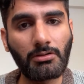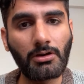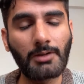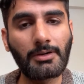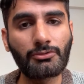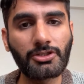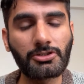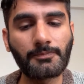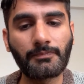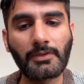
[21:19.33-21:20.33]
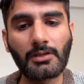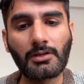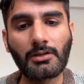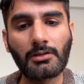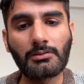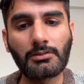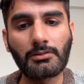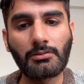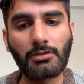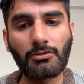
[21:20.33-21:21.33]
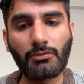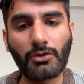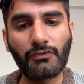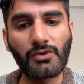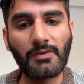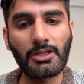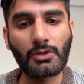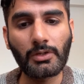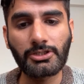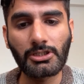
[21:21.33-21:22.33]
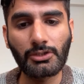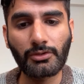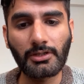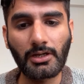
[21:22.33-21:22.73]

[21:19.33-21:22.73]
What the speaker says: all about it. So if you have any question, you can